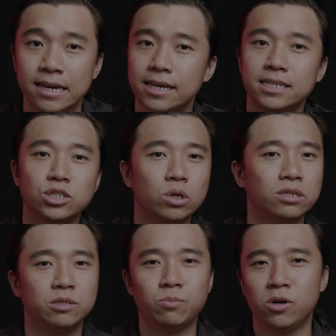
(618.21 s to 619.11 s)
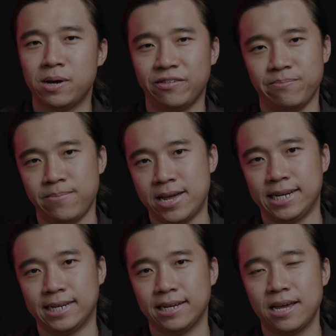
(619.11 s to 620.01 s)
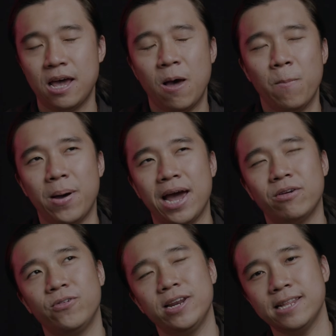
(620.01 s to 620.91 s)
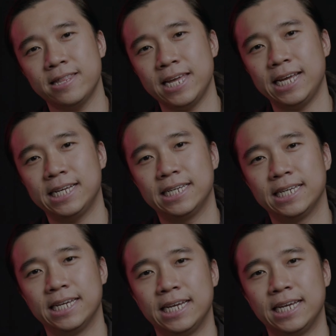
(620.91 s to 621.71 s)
It's not a small amount of money, but I really think